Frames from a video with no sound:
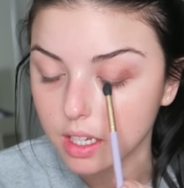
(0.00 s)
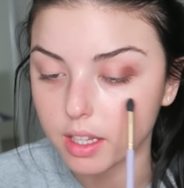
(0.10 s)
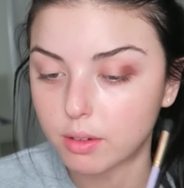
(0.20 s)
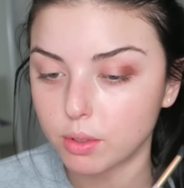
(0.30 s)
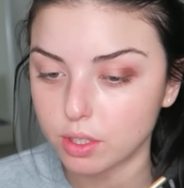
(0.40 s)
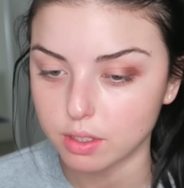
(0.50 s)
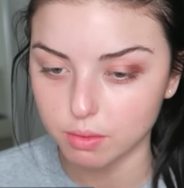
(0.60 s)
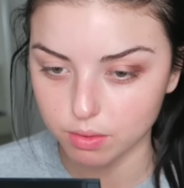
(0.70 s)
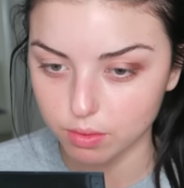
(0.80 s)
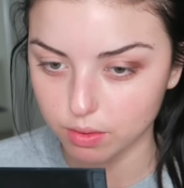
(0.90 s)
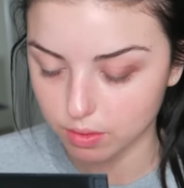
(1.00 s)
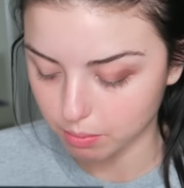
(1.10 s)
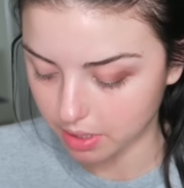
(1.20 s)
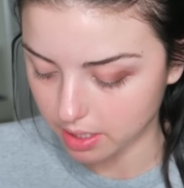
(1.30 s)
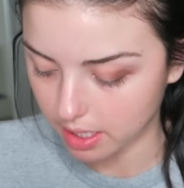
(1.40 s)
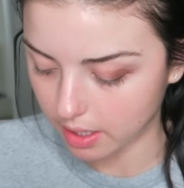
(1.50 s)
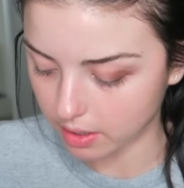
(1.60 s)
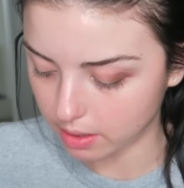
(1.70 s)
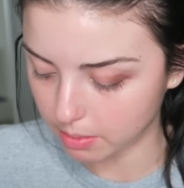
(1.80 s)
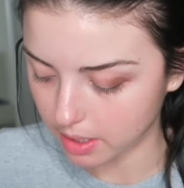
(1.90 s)
and then we'll just blend it out
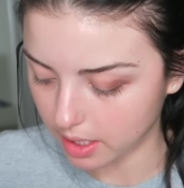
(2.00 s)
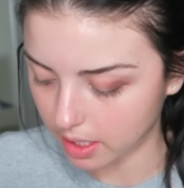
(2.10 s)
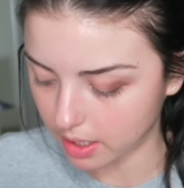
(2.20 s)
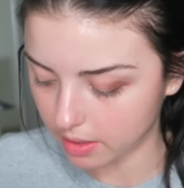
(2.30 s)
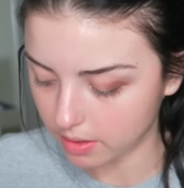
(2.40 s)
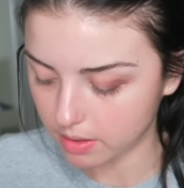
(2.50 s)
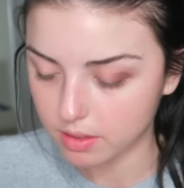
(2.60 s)
a little bit later.